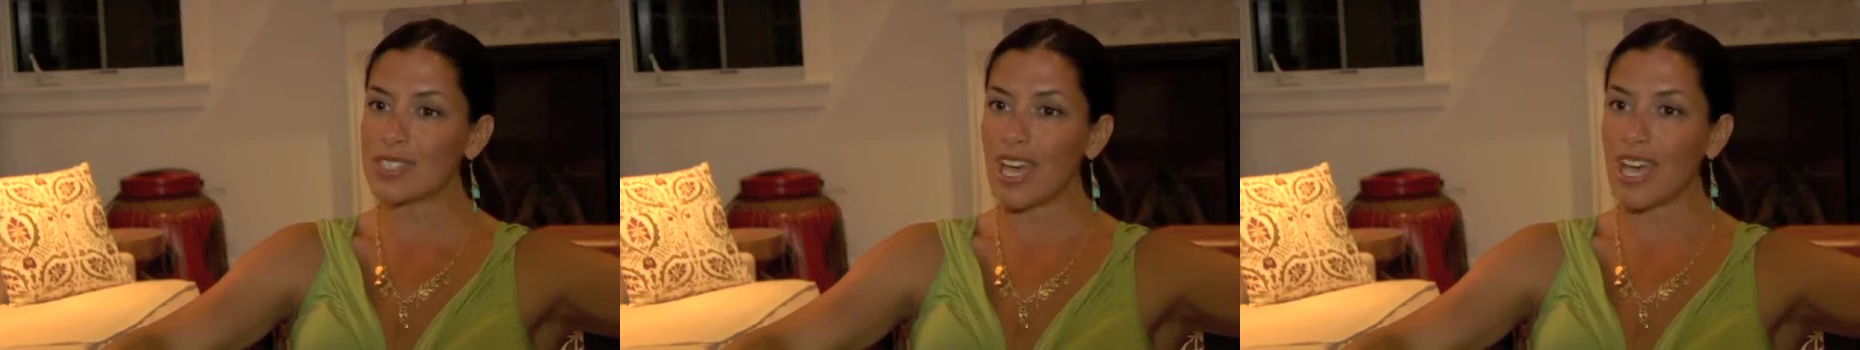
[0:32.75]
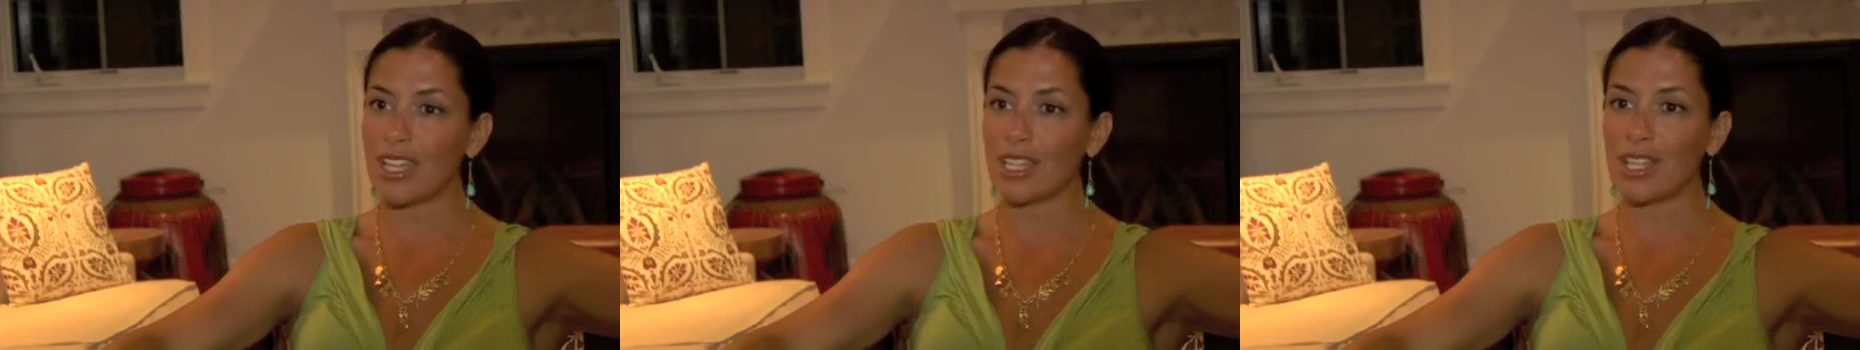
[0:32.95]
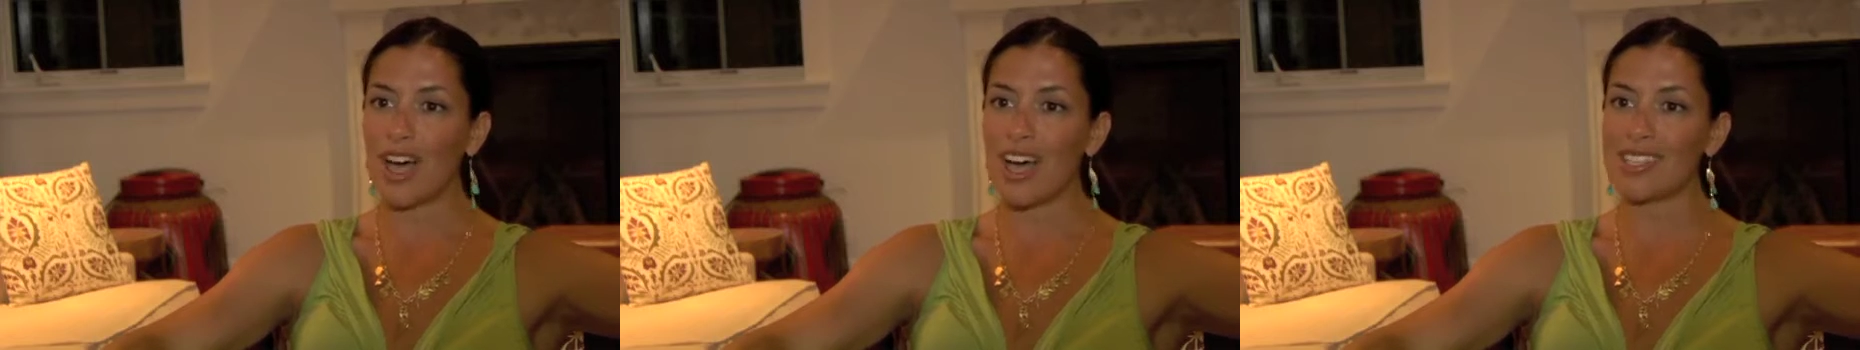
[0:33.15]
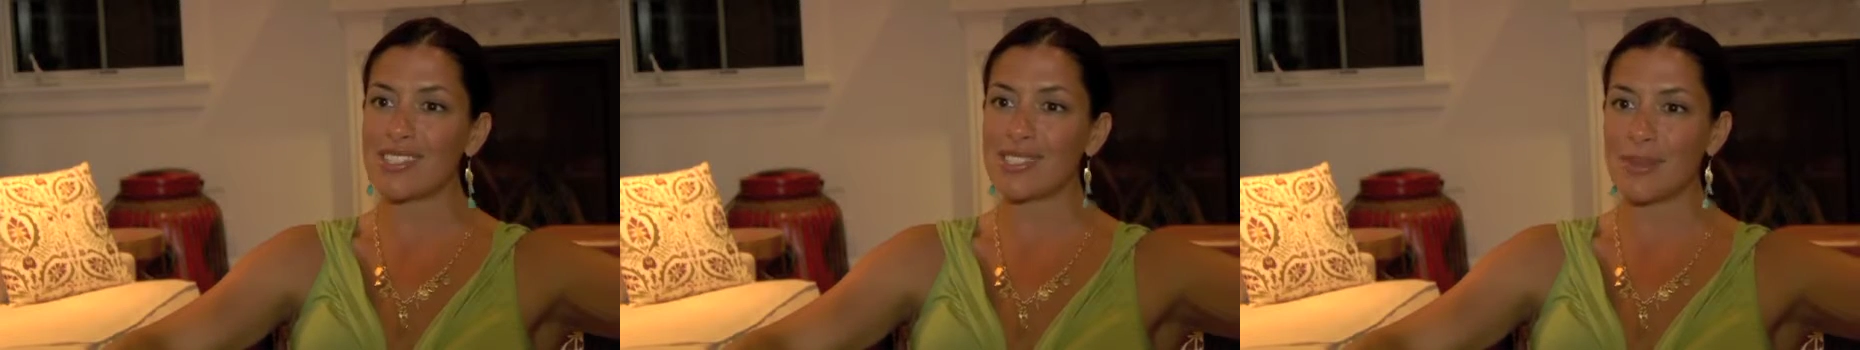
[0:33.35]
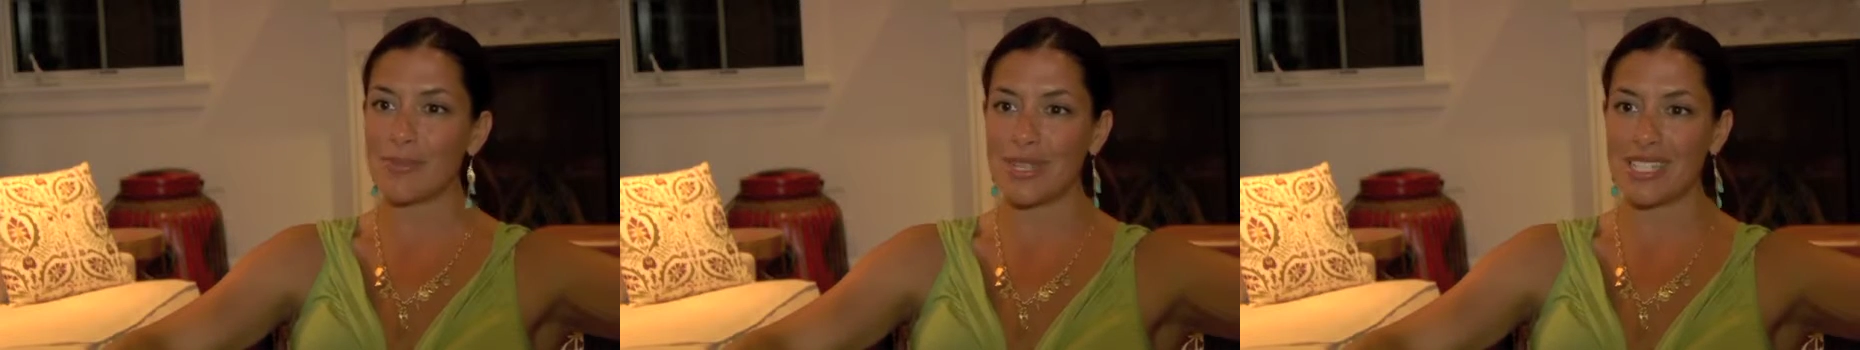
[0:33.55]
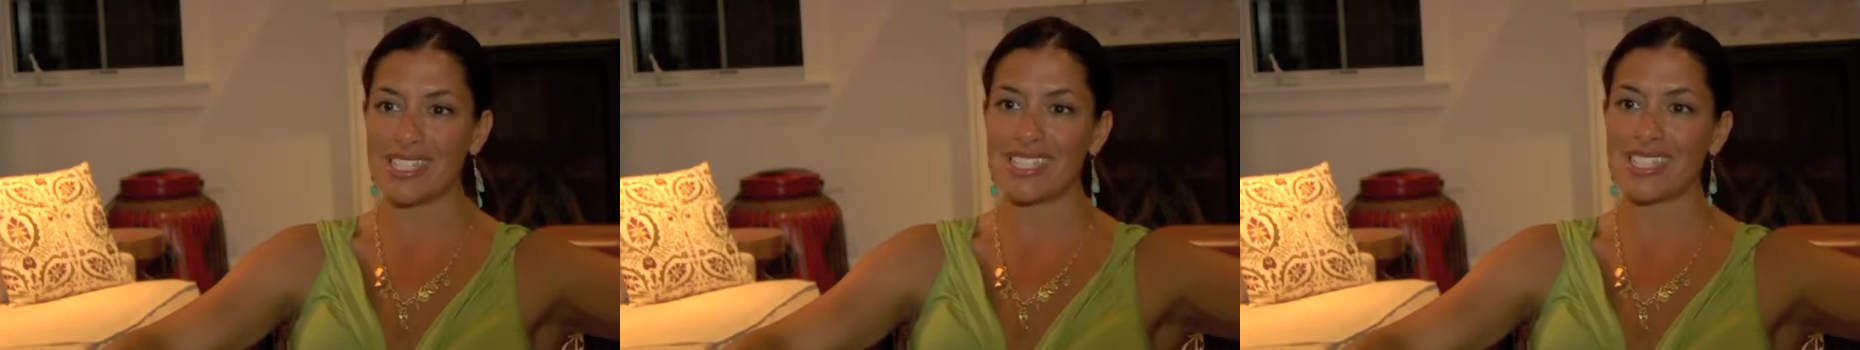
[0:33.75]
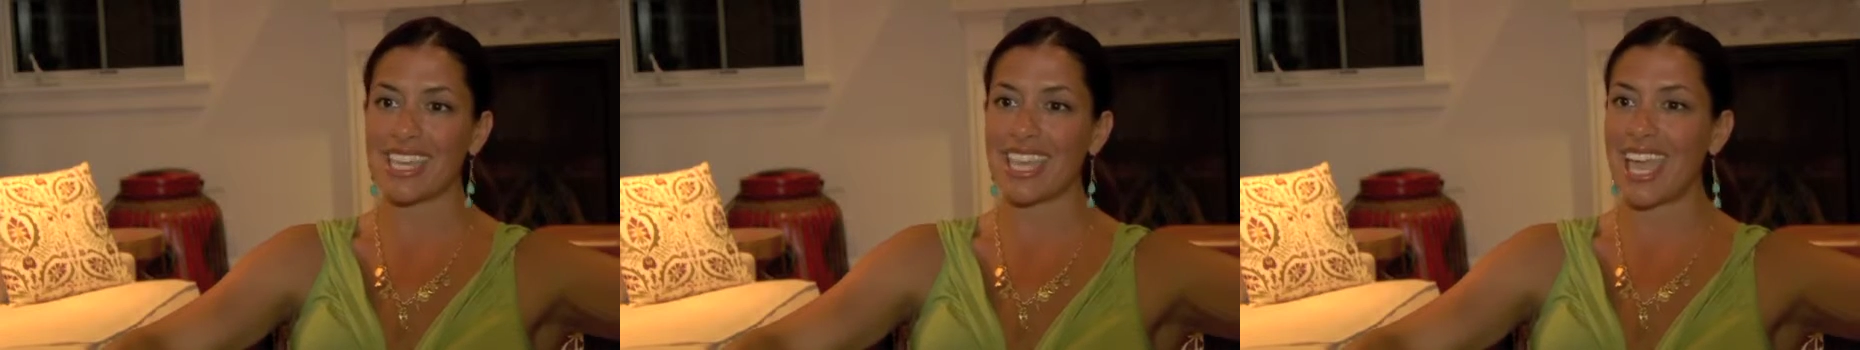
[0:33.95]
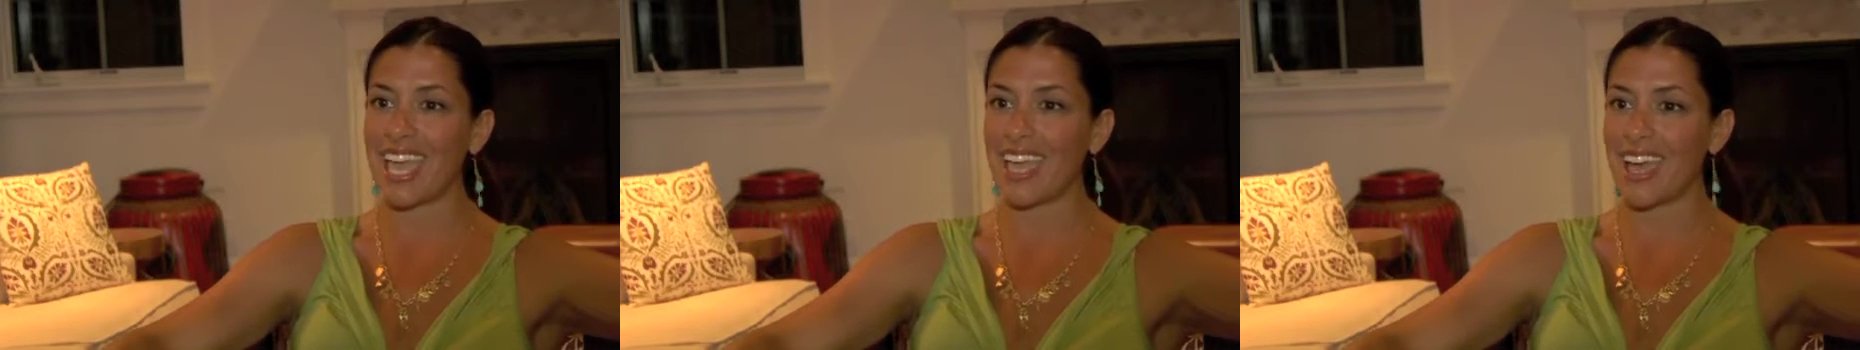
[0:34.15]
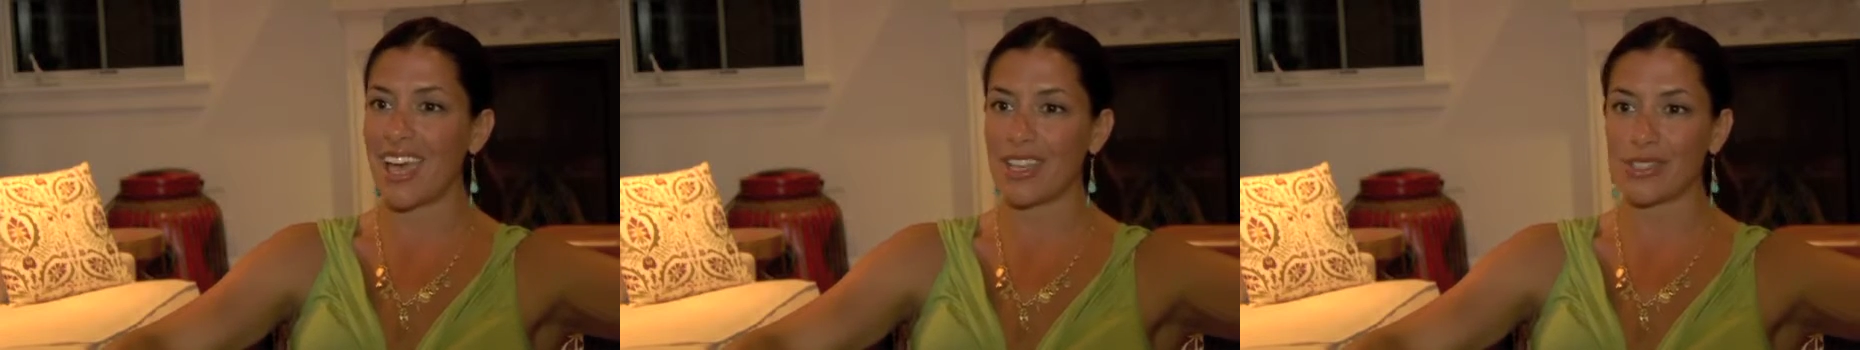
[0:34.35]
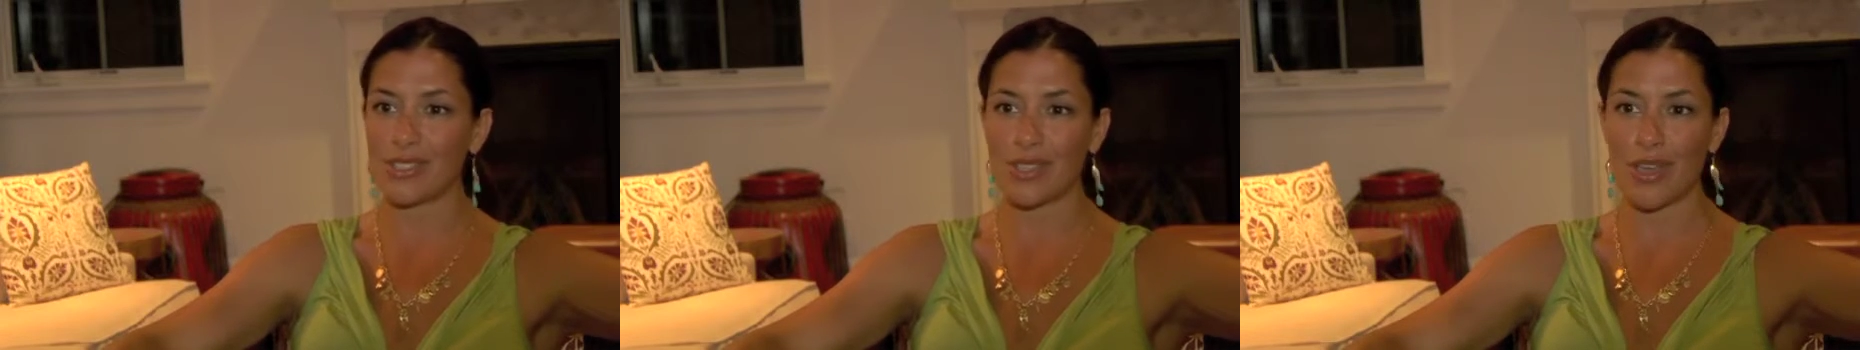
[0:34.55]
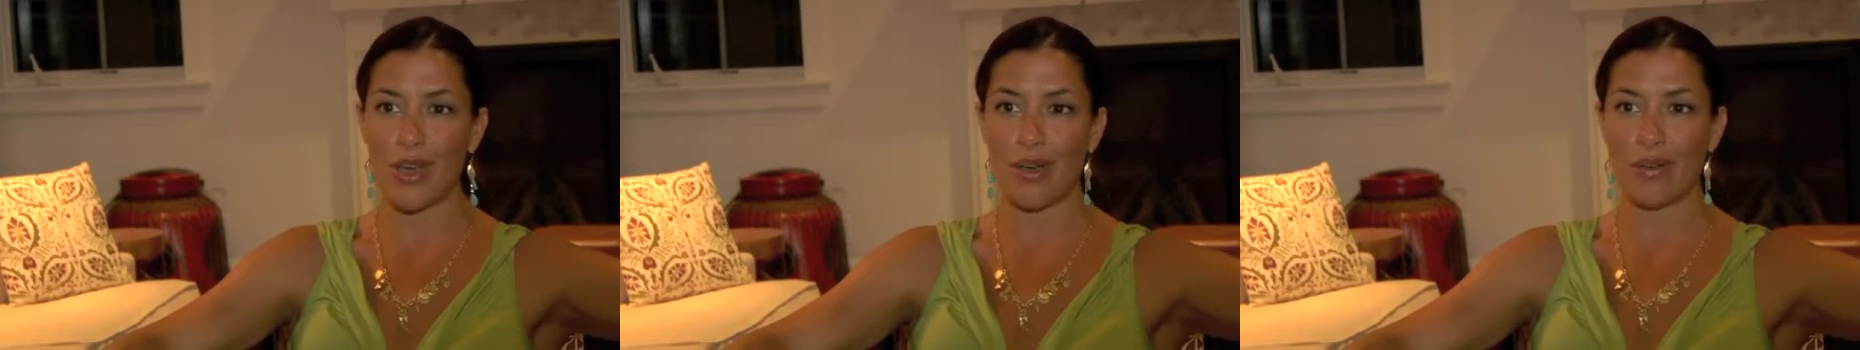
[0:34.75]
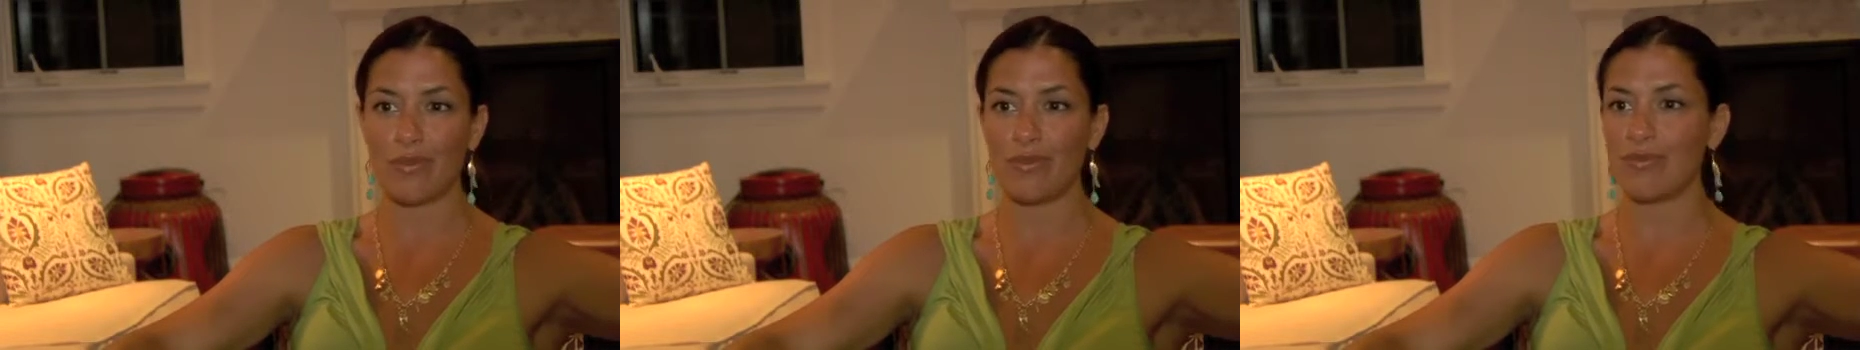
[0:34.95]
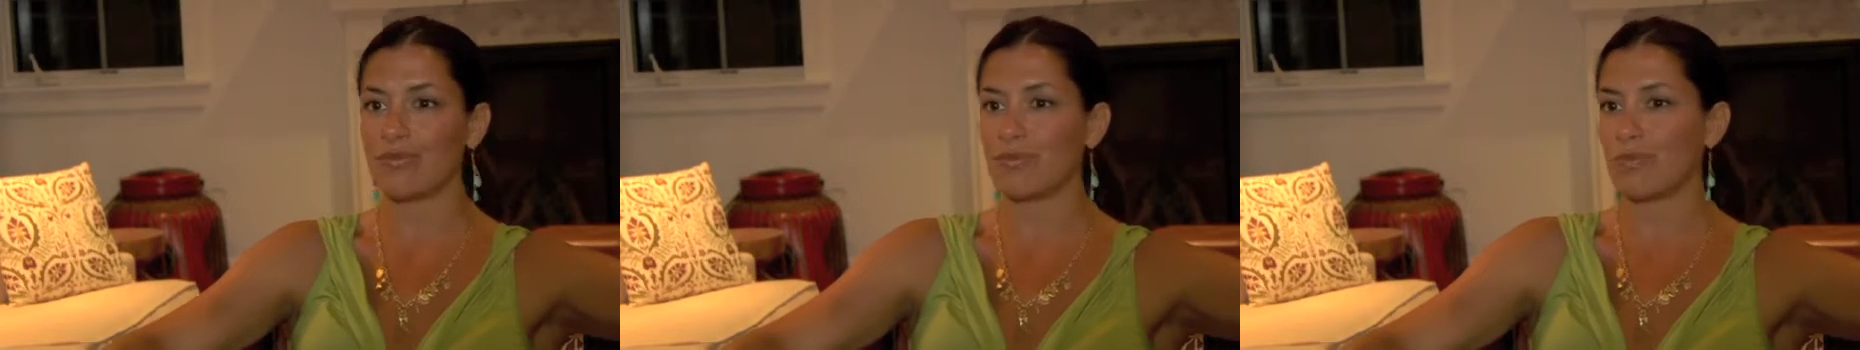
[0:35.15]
gotten lost amidst the chaos of